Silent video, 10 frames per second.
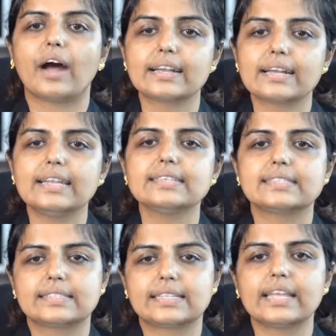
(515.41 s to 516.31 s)
at least
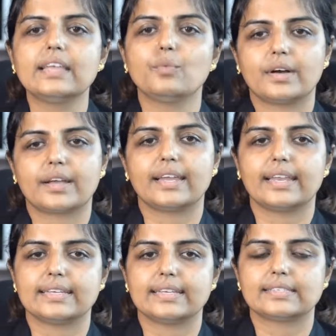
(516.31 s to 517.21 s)
3 working
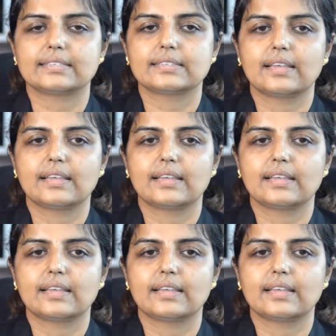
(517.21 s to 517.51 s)
days.